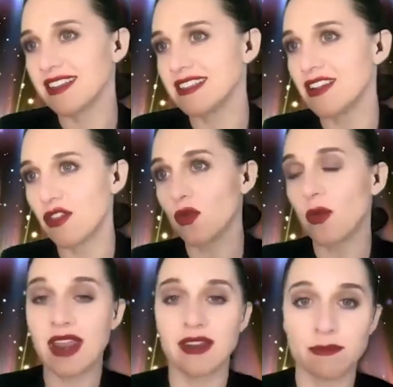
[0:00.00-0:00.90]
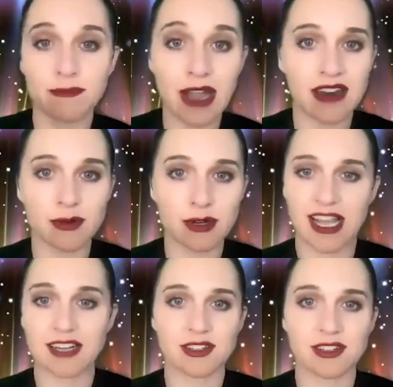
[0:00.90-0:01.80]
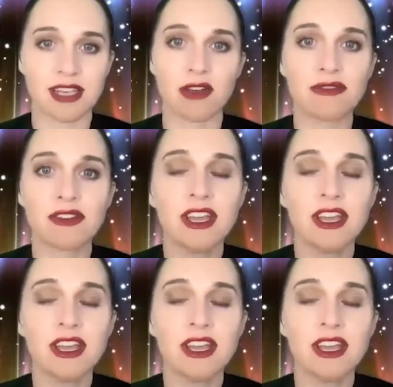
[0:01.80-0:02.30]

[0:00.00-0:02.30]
as another way to kind of protect herself.